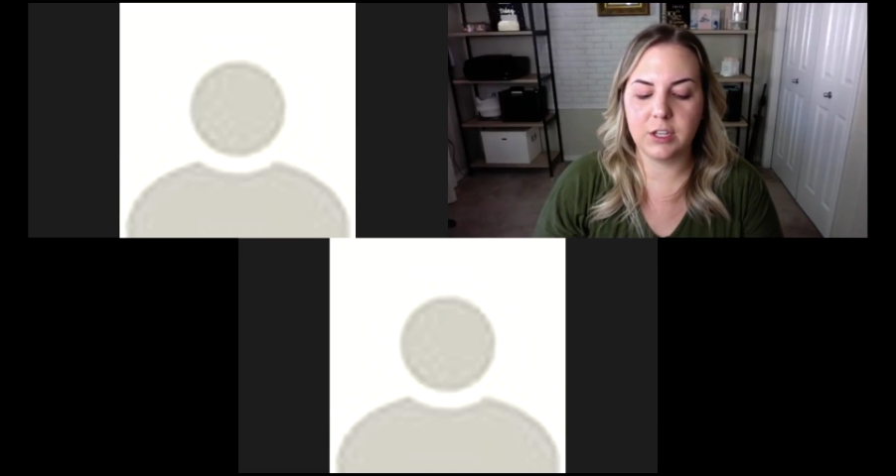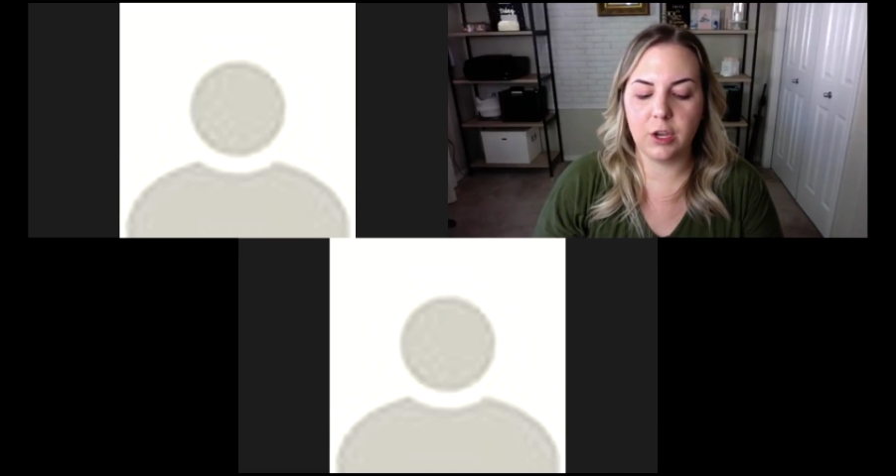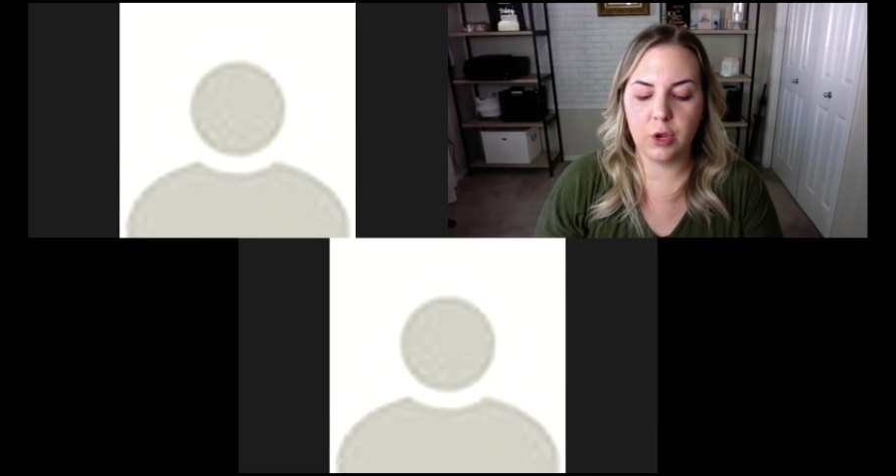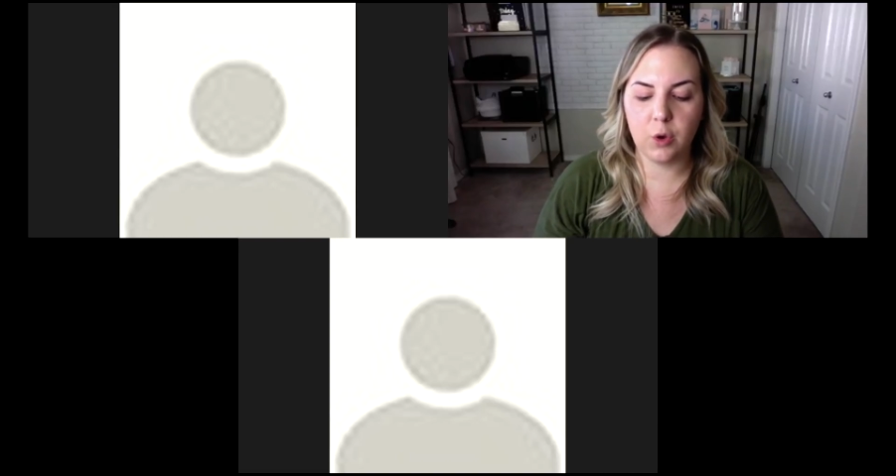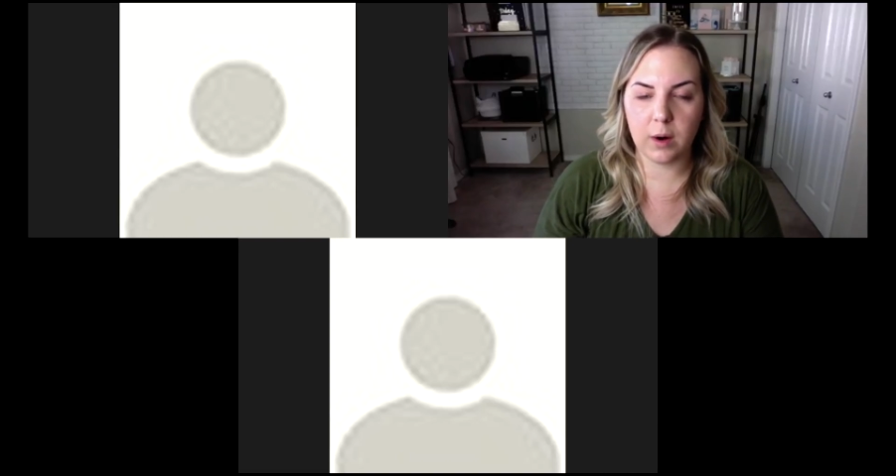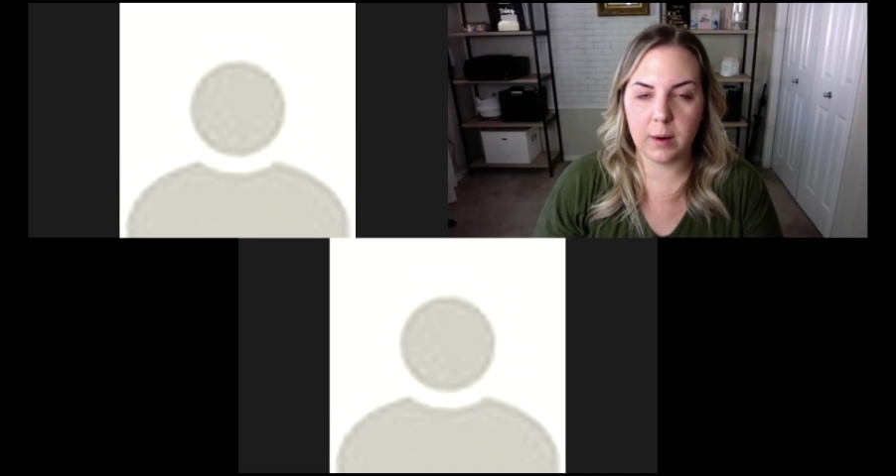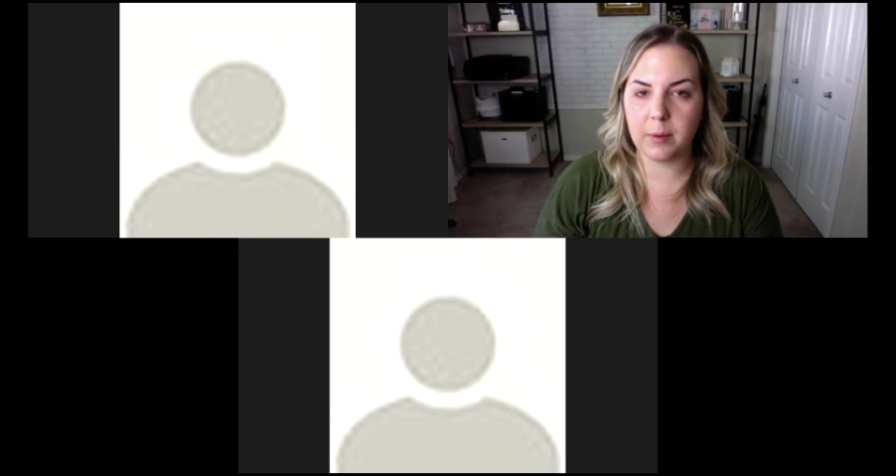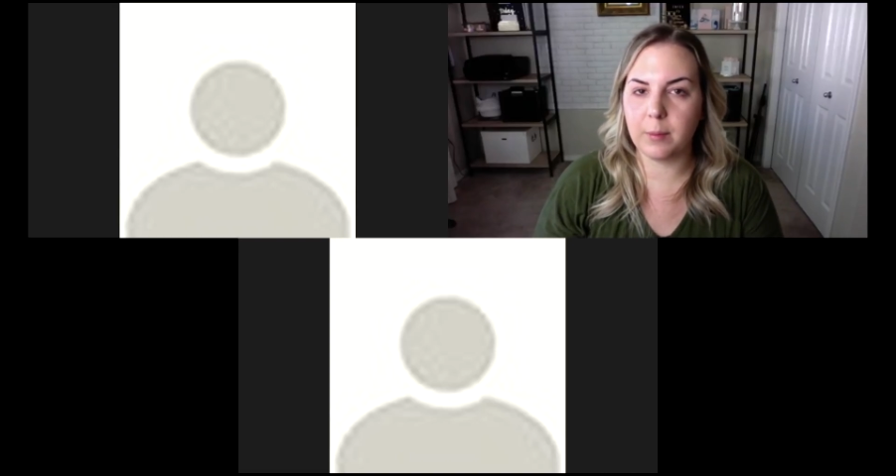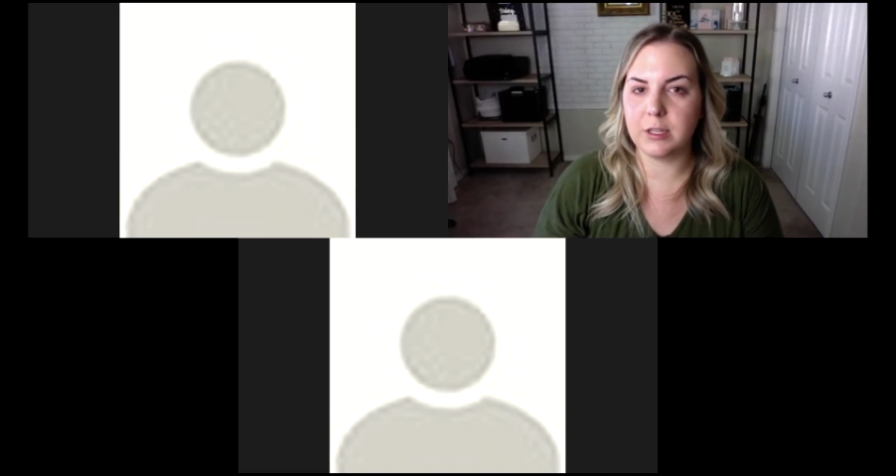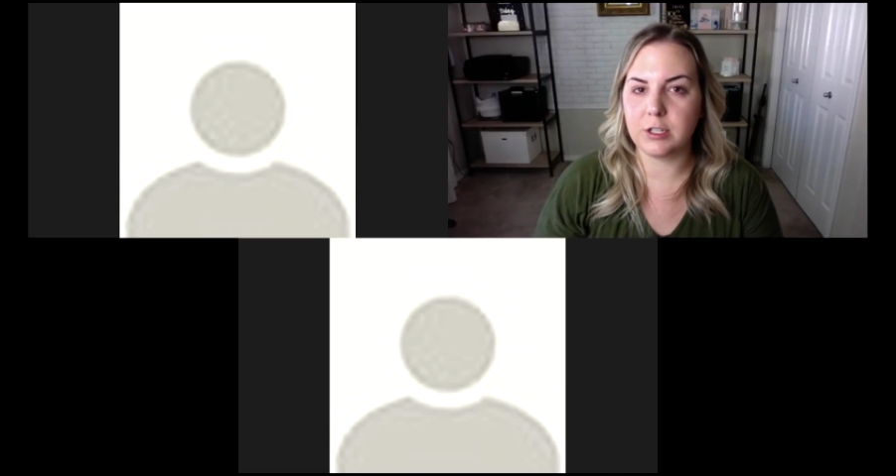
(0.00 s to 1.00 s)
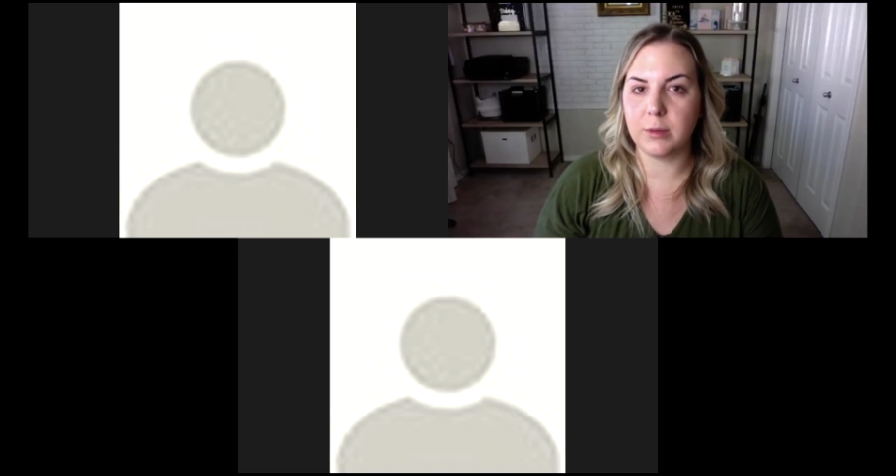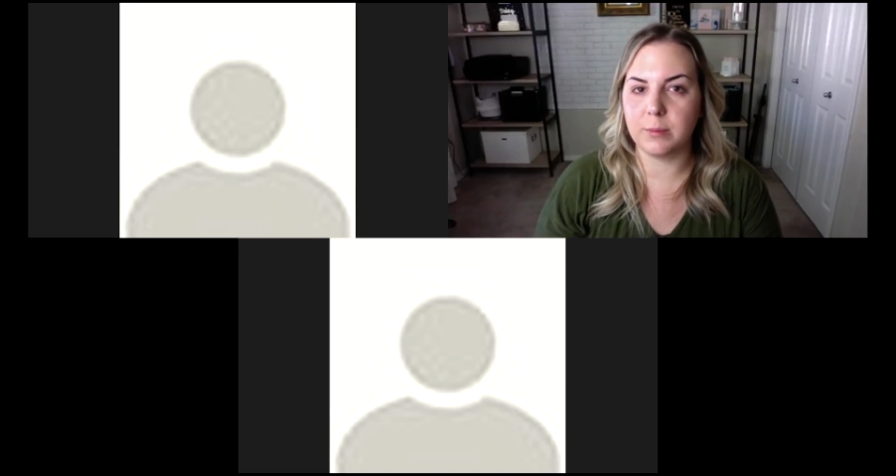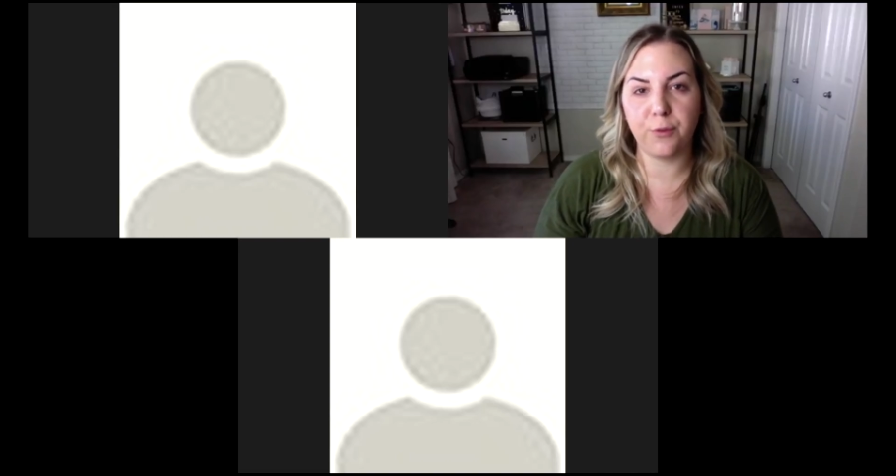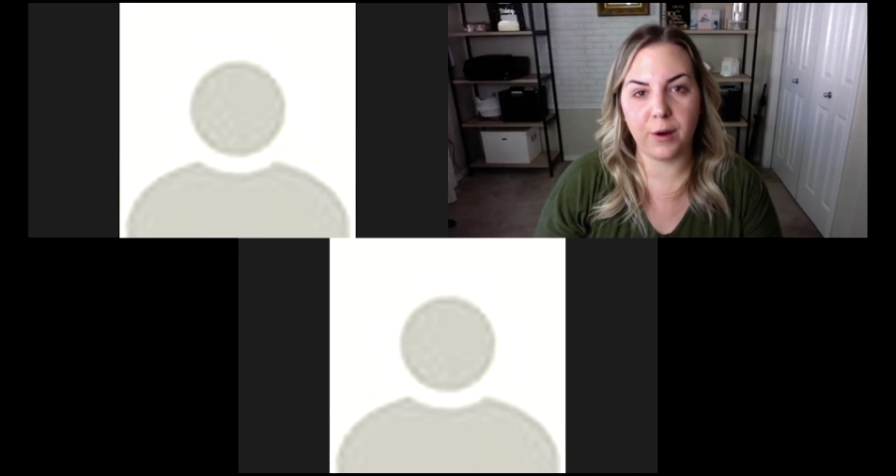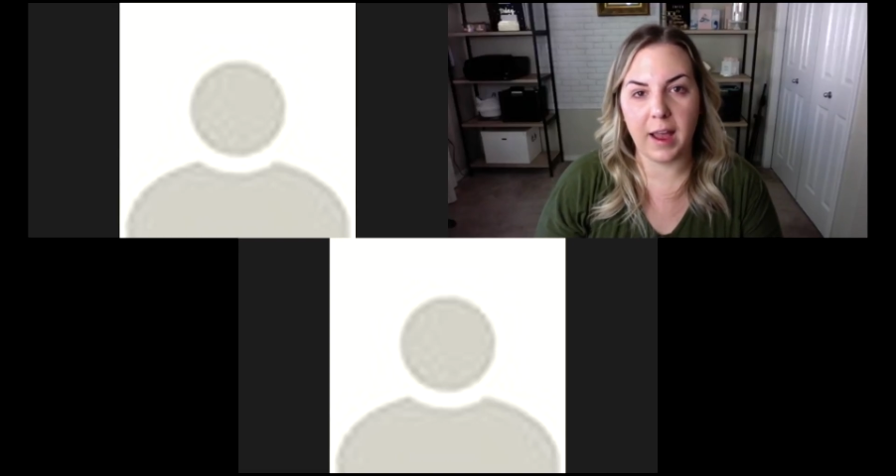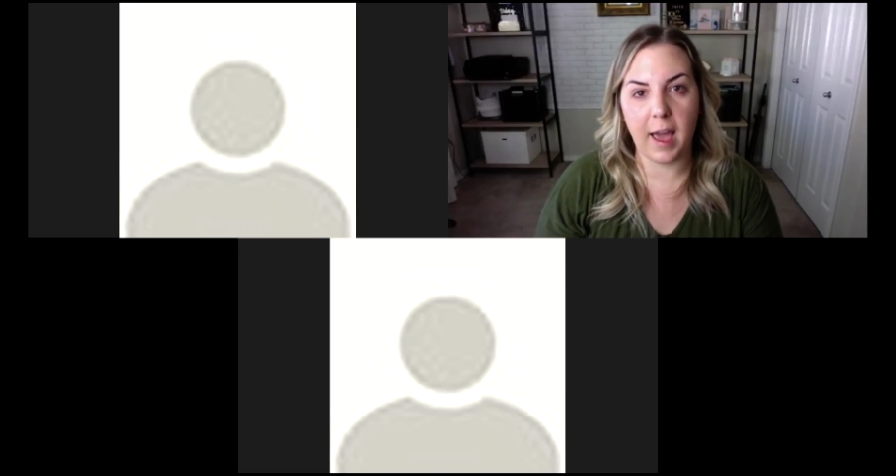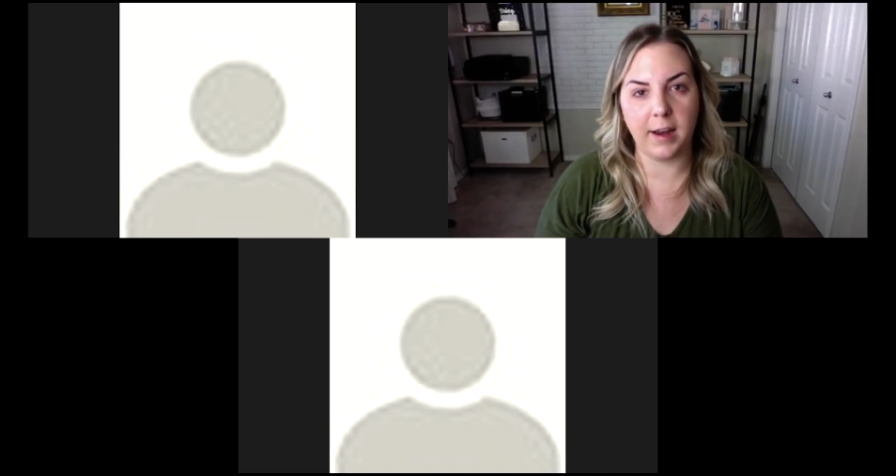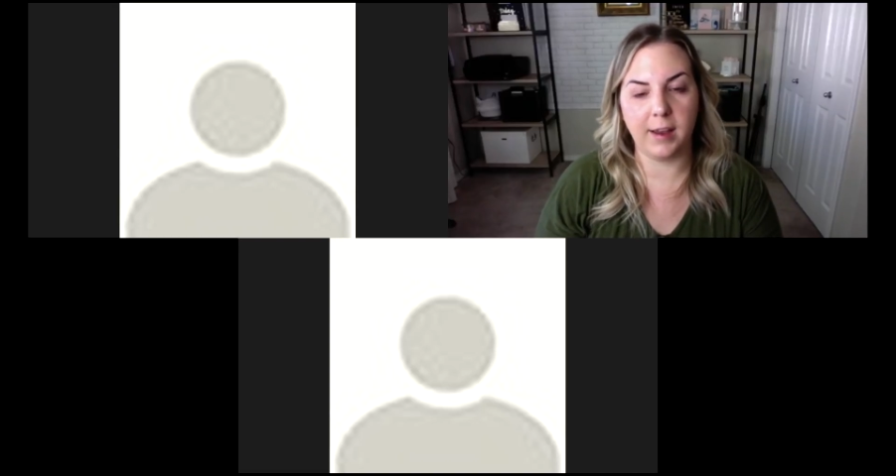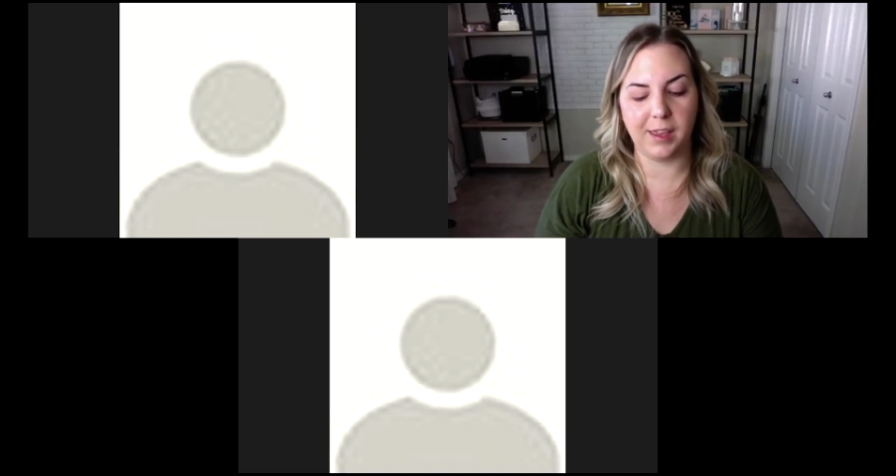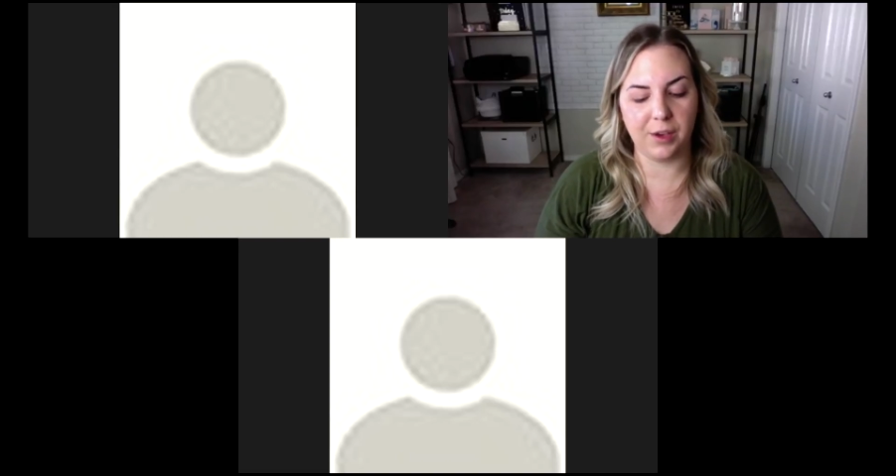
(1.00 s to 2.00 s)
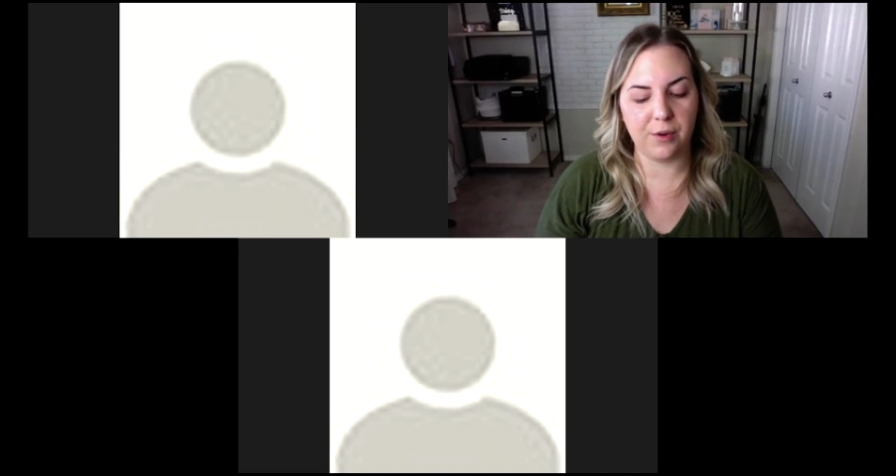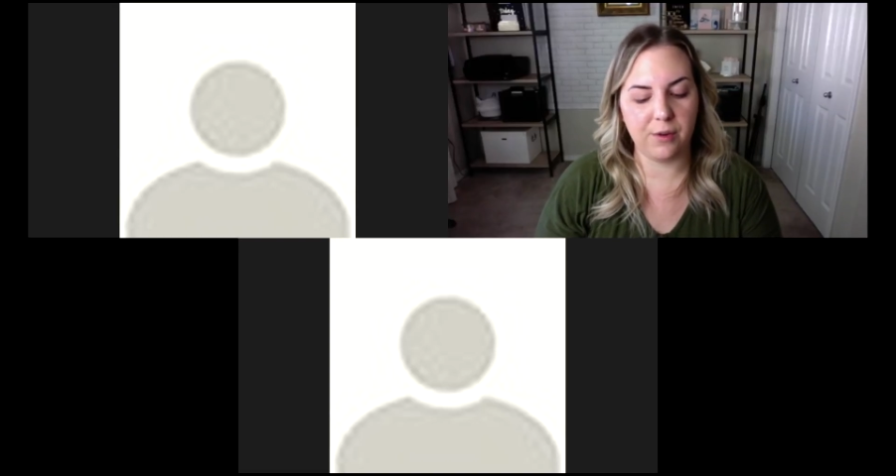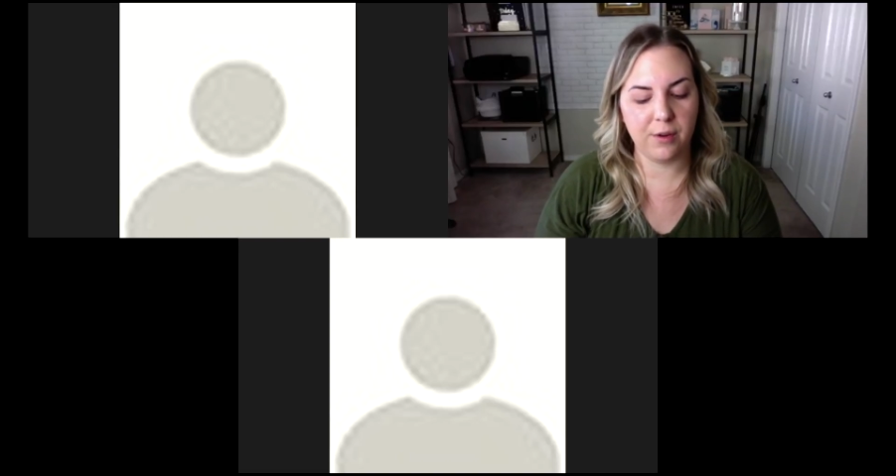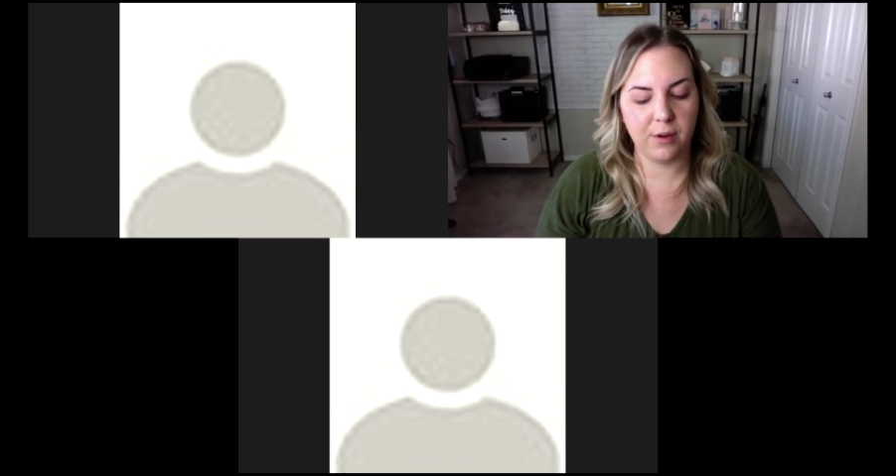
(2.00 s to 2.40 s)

your permission before adding you.